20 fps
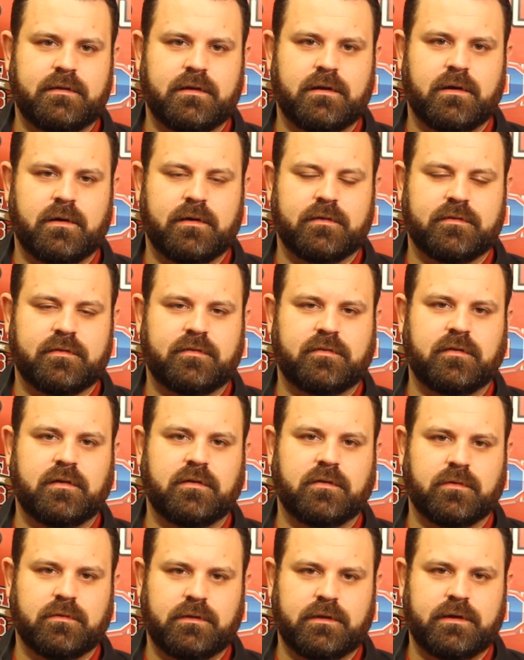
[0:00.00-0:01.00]
as a
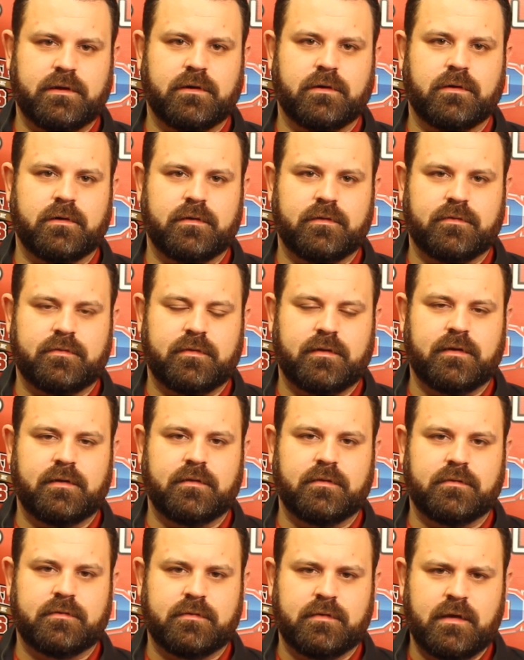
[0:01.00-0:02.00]
senior leader
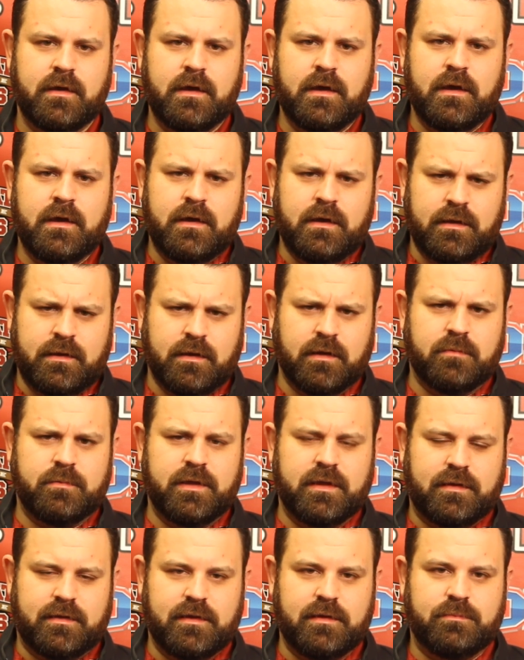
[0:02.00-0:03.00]
is going to
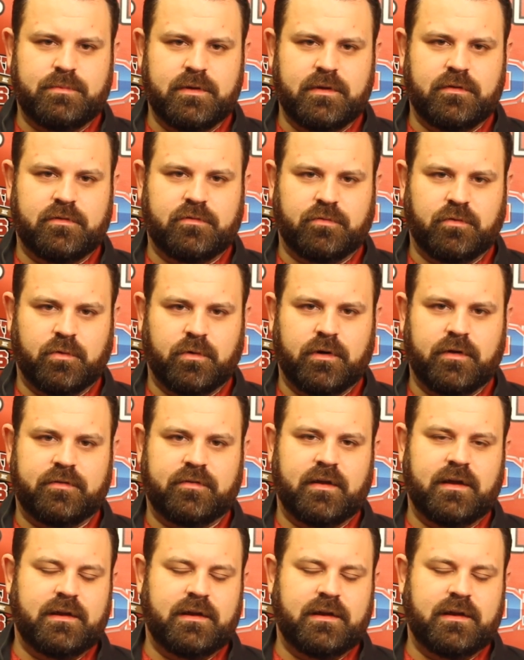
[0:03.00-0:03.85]
be a key piece for us.